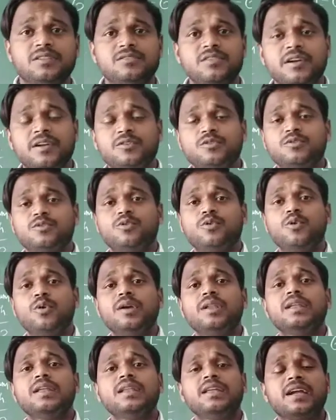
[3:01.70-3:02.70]
trying to go
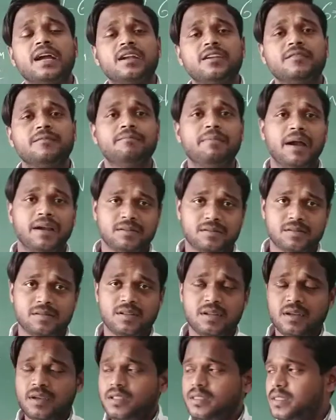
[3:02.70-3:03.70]
in any kind of battle,
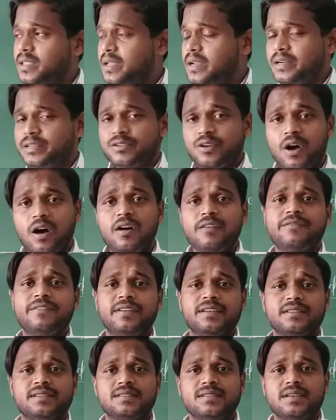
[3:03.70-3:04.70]
then it's
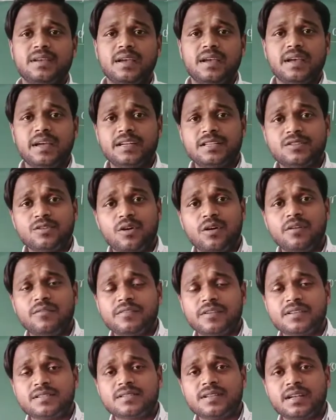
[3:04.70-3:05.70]
obvious
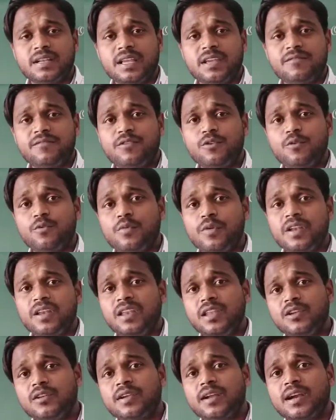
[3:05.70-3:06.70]
that if you
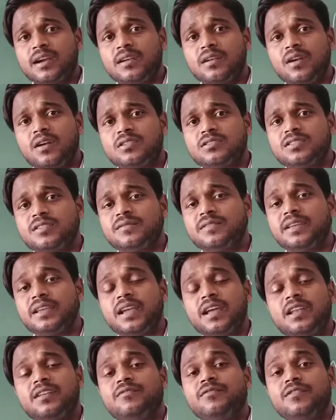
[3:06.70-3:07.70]
win you'll get lots of things,
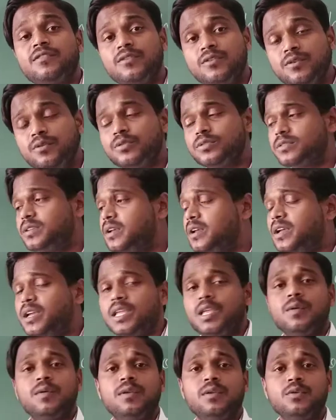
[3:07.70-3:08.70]
and if you
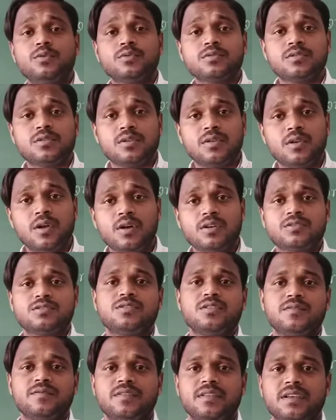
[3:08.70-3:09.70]
lose lots
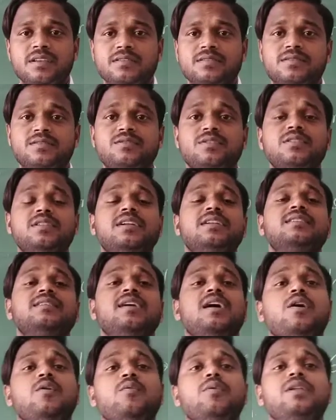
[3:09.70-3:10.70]
of things. So that is
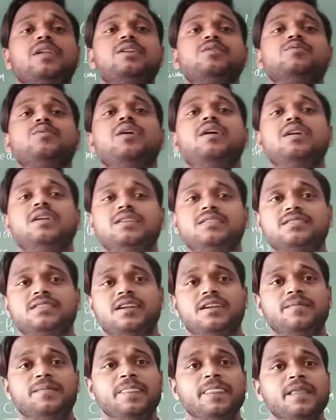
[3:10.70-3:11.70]
how we need to
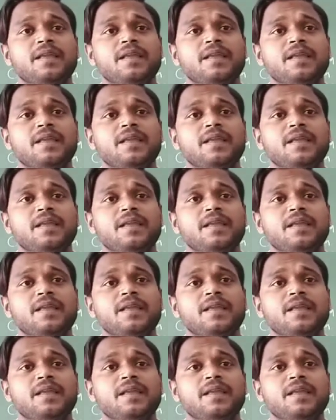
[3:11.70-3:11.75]
understand.